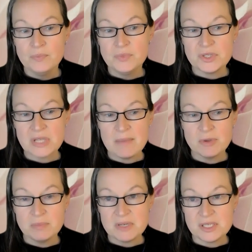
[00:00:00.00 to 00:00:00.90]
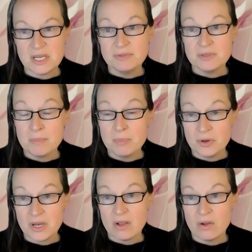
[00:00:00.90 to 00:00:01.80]
the same could be said for the
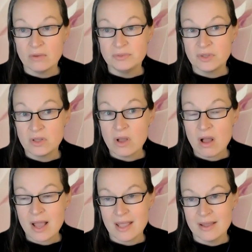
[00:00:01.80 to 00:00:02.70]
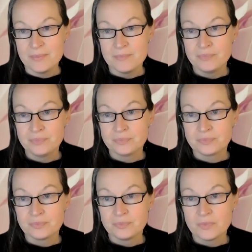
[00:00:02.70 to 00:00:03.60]
body of Gaia?
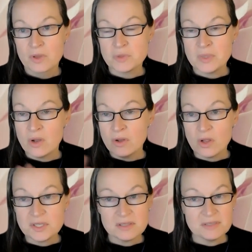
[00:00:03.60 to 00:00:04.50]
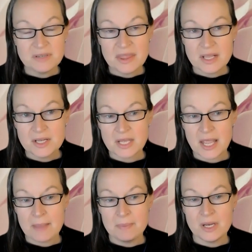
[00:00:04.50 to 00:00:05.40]
Because we know lots of different things are
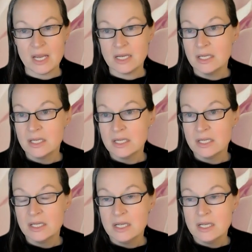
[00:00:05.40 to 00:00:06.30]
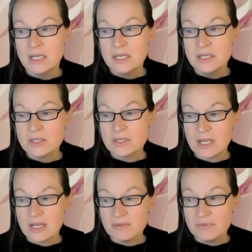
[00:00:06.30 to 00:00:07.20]
happening. So
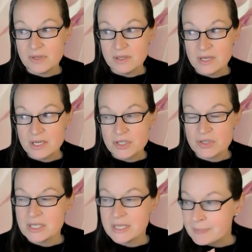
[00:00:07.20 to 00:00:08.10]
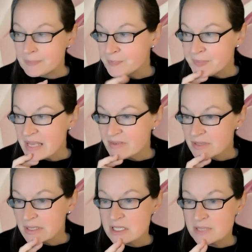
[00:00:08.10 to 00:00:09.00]
yeah, very interesting. Haven't
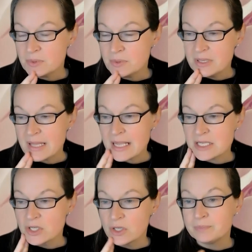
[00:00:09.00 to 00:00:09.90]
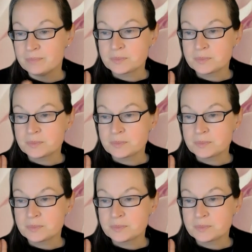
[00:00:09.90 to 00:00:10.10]
really explored that. So,